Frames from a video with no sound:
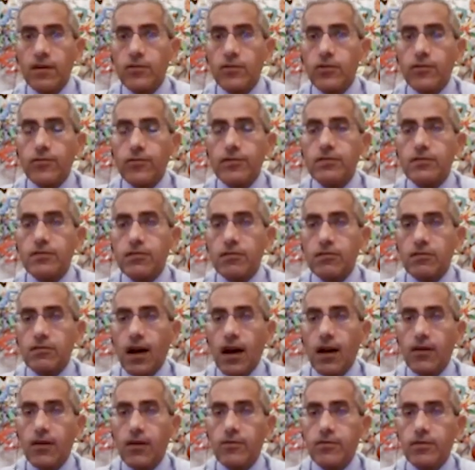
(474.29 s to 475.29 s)
the risk is
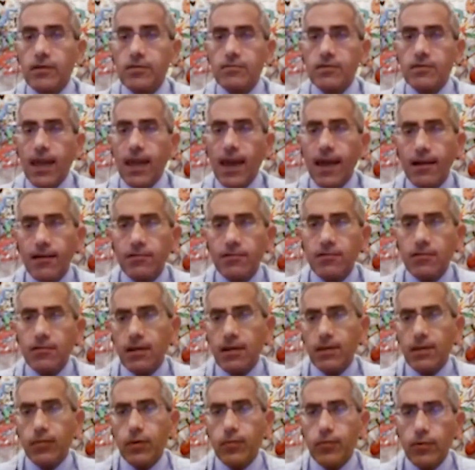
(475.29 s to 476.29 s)
higher in the
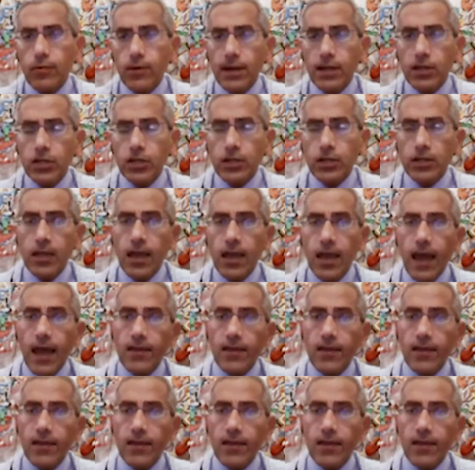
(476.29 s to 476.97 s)
elderly population